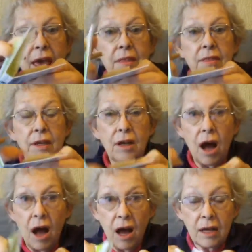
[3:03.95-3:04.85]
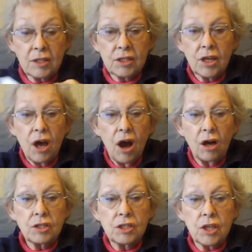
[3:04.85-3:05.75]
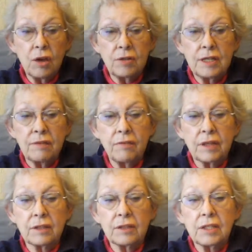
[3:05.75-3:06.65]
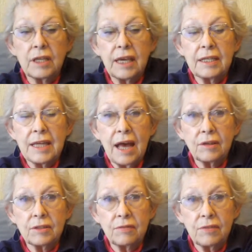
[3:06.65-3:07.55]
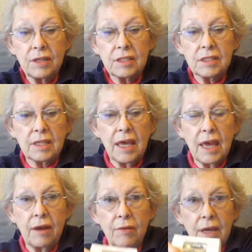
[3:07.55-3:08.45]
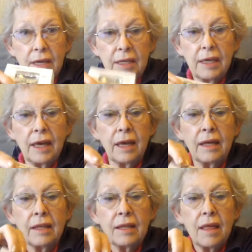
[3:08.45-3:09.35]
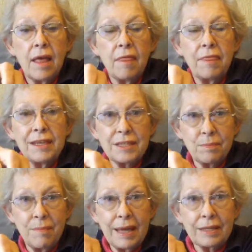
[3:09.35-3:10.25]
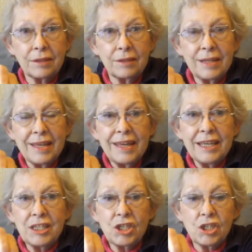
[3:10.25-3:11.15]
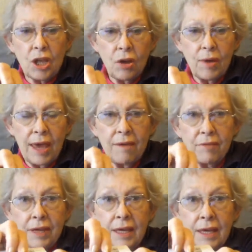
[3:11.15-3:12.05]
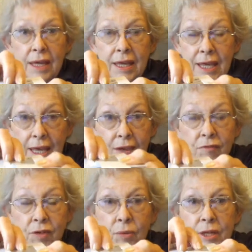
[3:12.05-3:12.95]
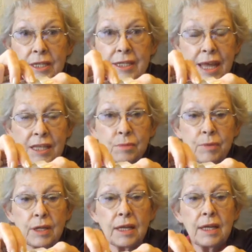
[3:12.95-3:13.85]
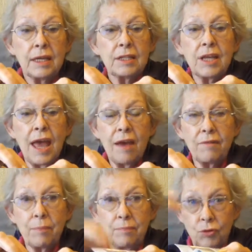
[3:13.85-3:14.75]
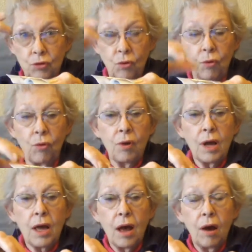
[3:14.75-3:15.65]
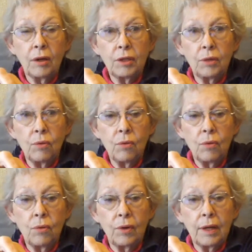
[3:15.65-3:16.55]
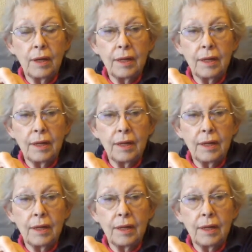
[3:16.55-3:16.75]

and the carts are so difficult to get out of this area here. This metal is so heavy if you were desperate to have a draw on your